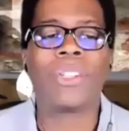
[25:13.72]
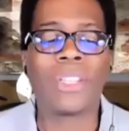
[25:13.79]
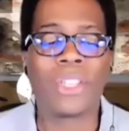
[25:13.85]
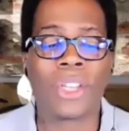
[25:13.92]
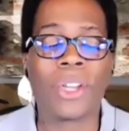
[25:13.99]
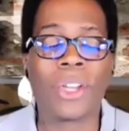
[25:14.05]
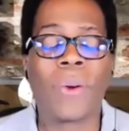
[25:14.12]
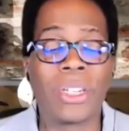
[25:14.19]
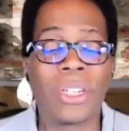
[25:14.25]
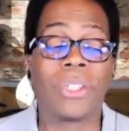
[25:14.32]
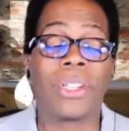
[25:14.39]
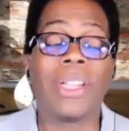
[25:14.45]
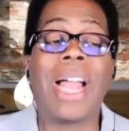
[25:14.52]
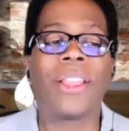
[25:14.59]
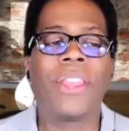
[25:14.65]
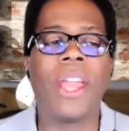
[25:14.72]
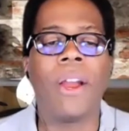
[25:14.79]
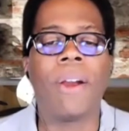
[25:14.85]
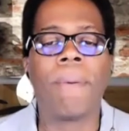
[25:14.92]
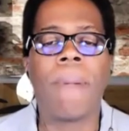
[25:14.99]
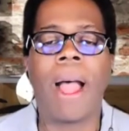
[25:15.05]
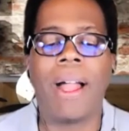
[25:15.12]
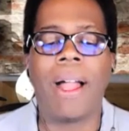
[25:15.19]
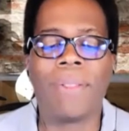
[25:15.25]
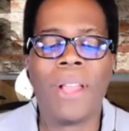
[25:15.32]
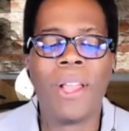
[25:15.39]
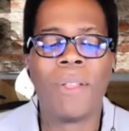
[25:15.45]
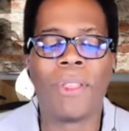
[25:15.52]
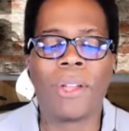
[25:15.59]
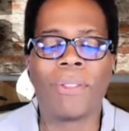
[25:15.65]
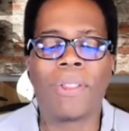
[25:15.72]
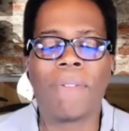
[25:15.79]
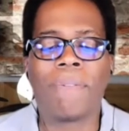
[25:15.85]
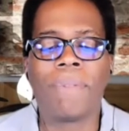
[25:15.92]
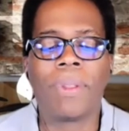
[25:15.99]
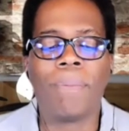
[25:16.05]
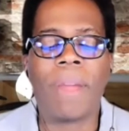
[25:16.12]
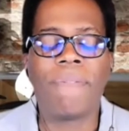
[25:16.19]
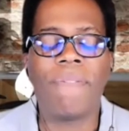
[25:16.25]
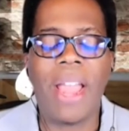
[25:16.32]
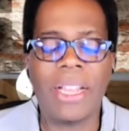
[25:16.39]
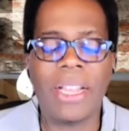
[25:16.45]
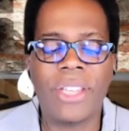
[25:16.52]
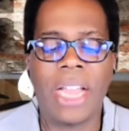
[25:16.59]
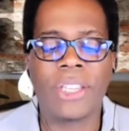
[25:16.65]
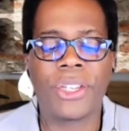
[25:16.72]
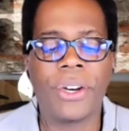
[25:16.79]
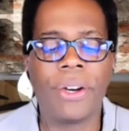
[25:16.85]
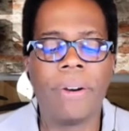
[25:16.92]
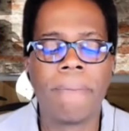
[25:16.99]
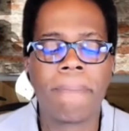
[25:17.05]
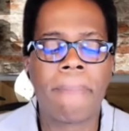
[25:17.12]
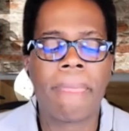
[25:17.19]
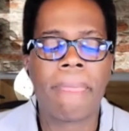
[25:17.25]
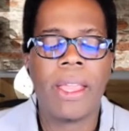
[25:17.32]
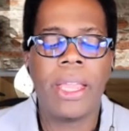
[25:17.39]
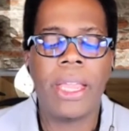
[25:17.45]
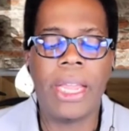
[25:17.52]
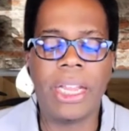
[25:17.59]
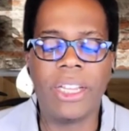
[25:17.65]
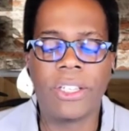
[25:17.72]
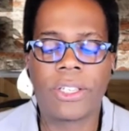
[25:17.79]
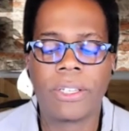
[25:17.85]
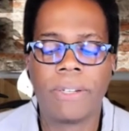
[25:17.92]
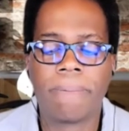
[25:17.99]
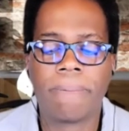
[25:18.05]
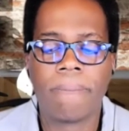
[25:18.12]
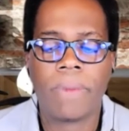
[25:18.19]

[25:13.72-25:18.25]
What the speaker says: That's a good question. There's a lot there. My fast answer is